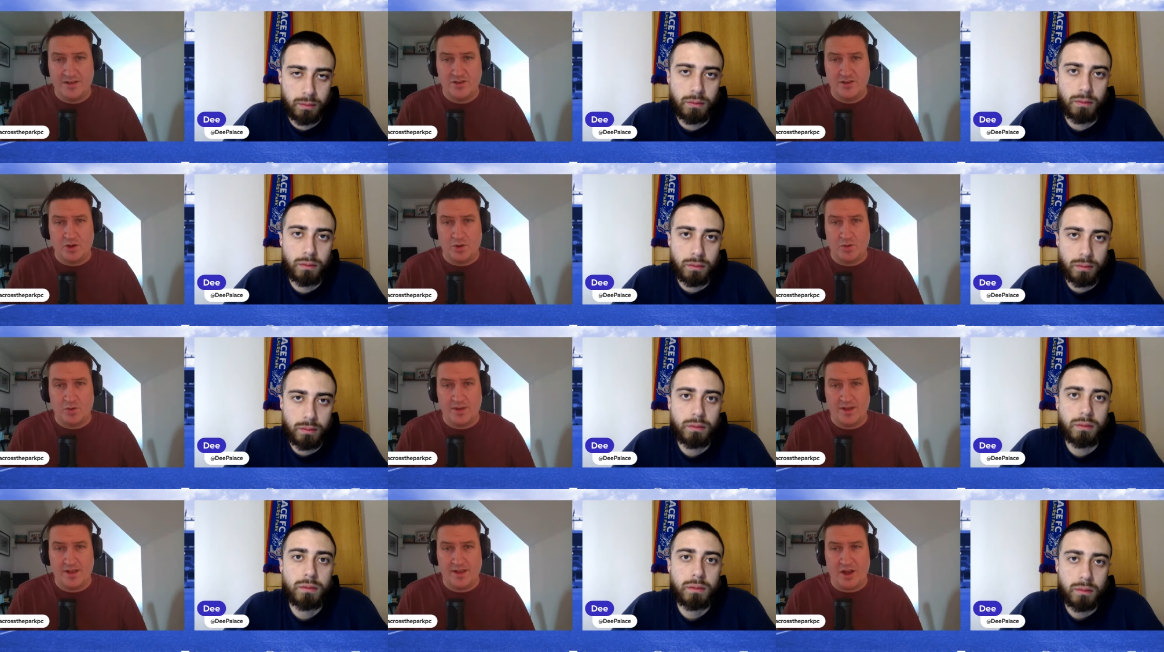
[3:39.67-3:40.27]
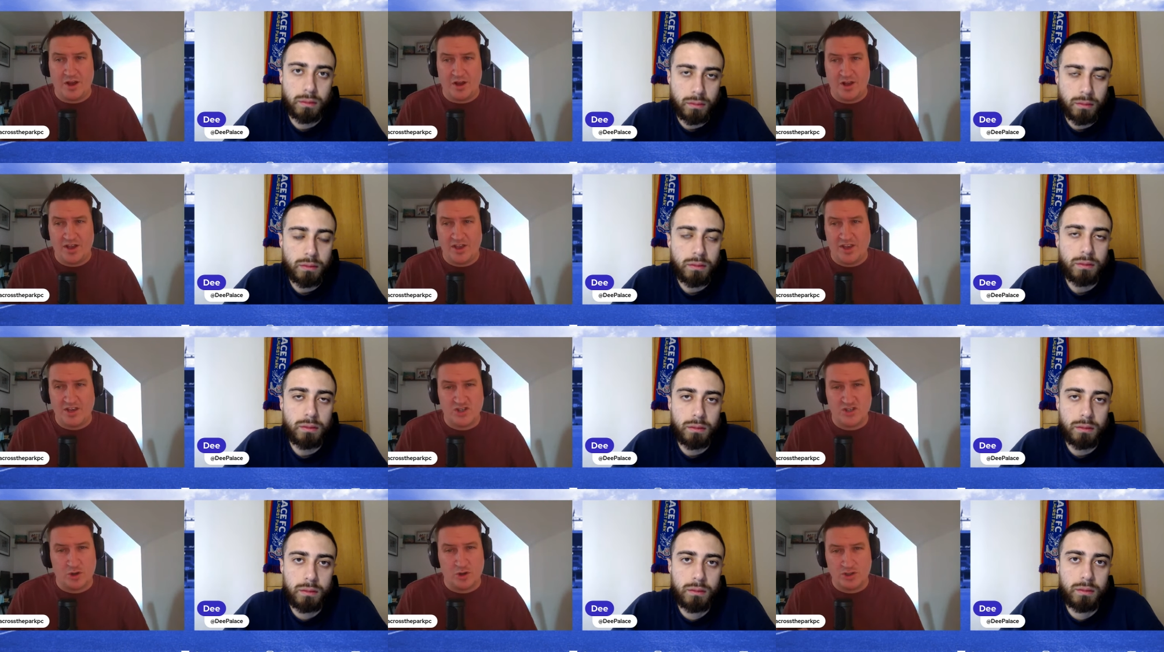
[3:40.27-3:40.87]
Speaker 1: So are
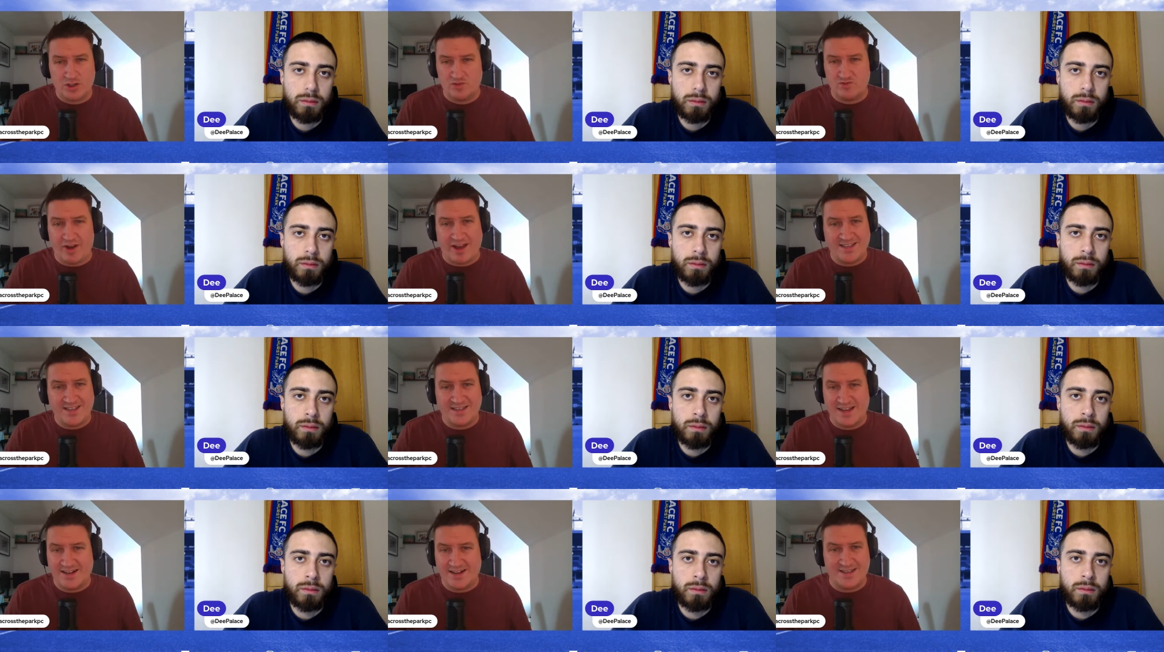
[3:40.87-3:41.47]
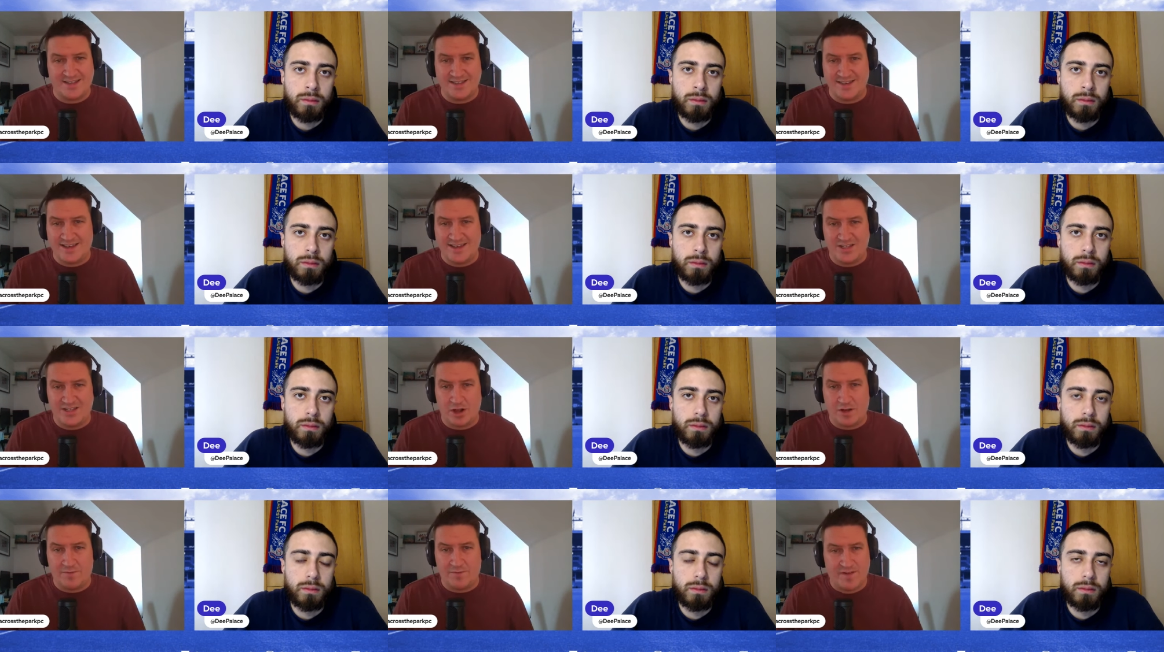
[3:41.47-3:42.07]
you sort of writing this
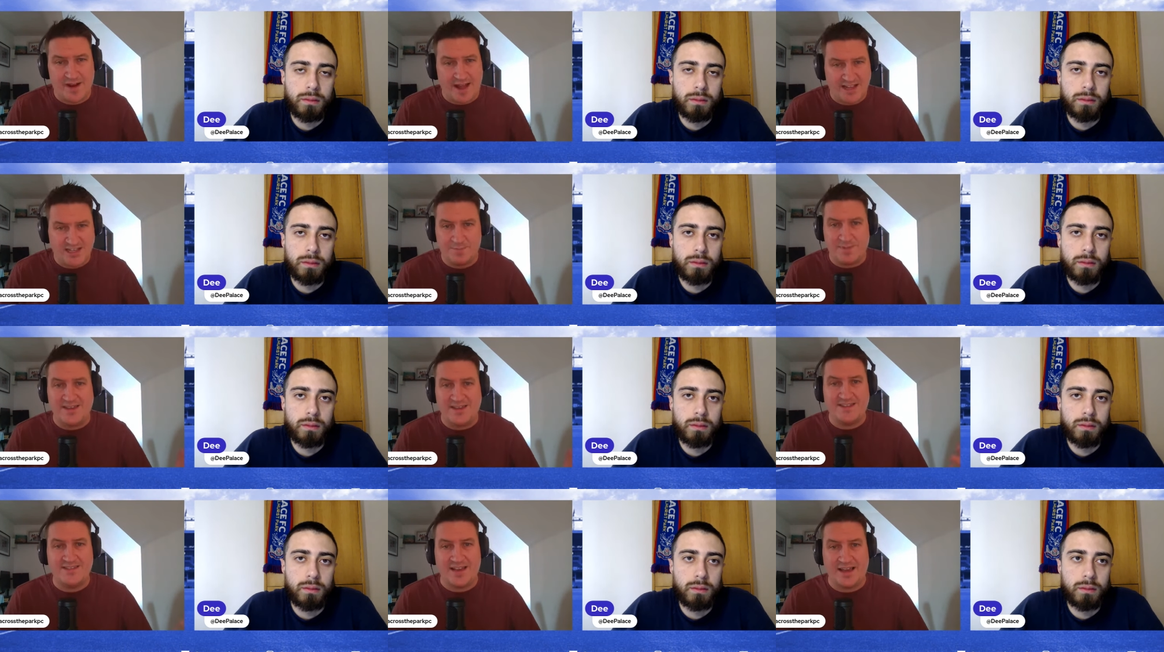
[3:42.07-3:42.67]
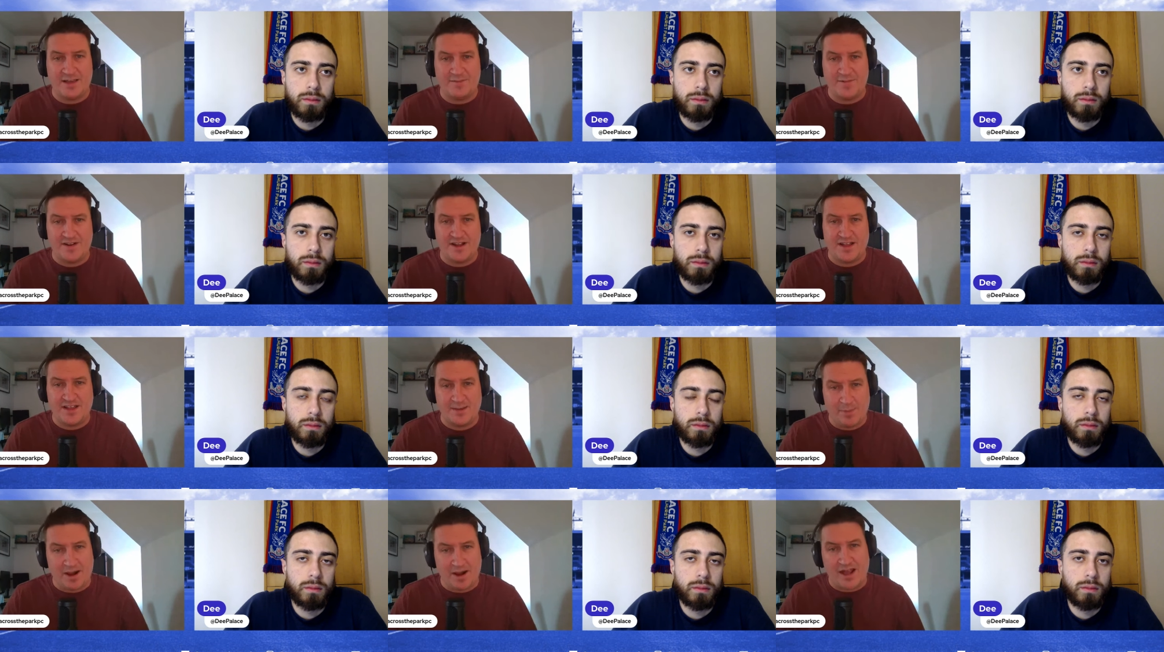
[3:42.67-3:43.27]
season off. Let's be safe, and
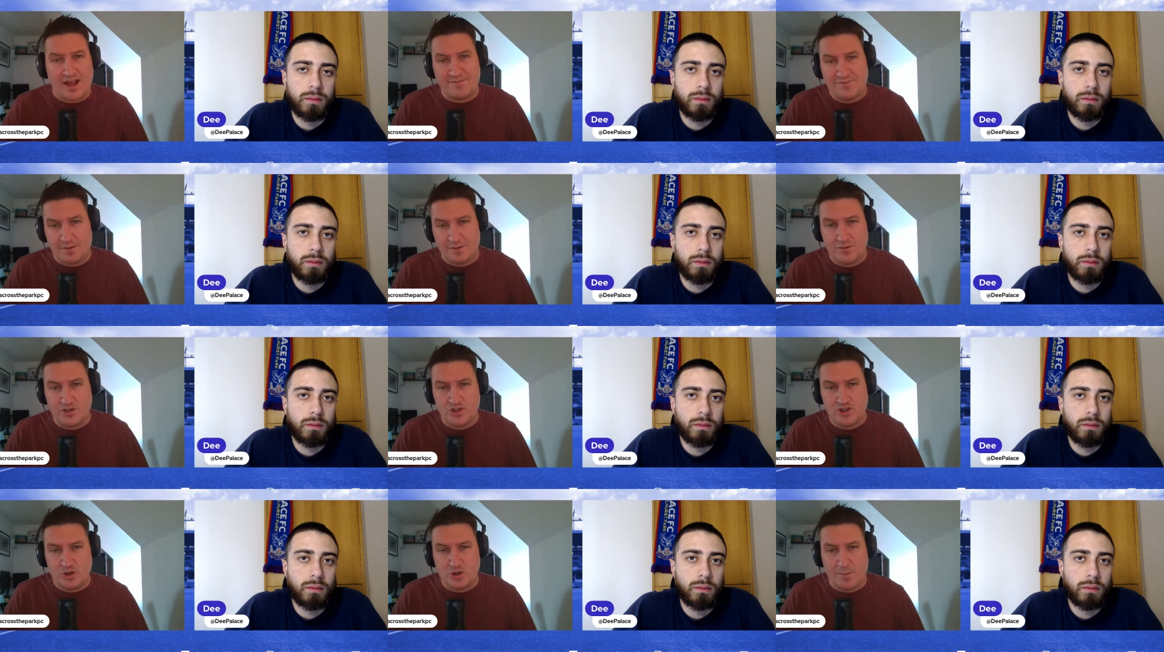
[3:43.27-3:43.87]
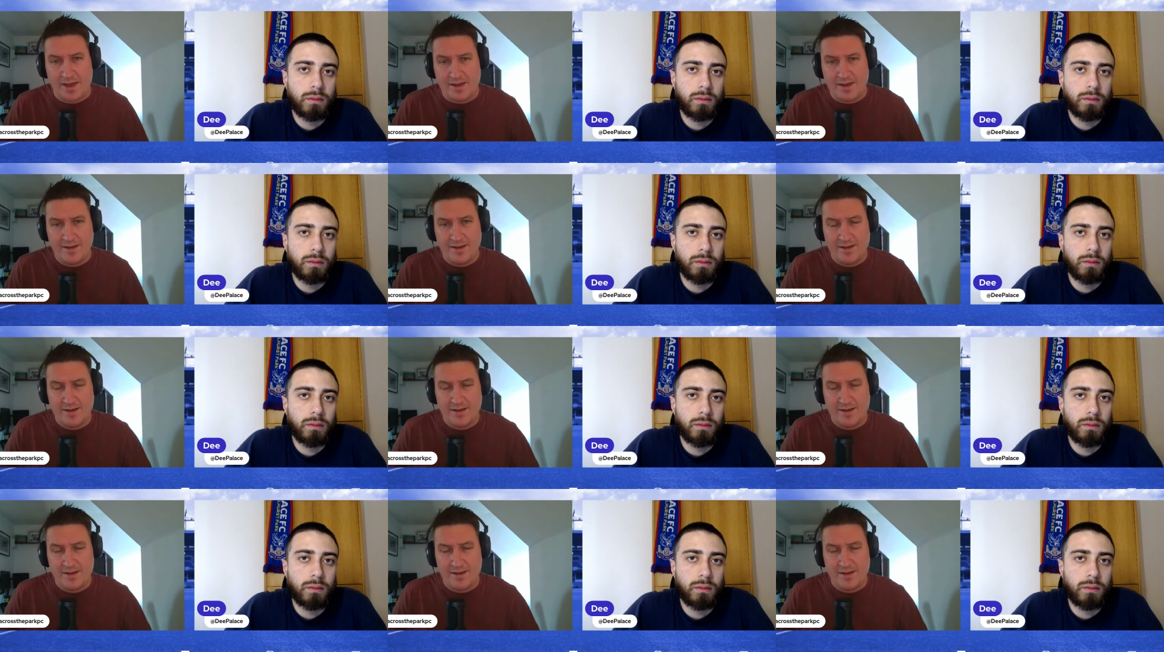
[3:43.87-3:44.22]
then you plan from the mm. summer.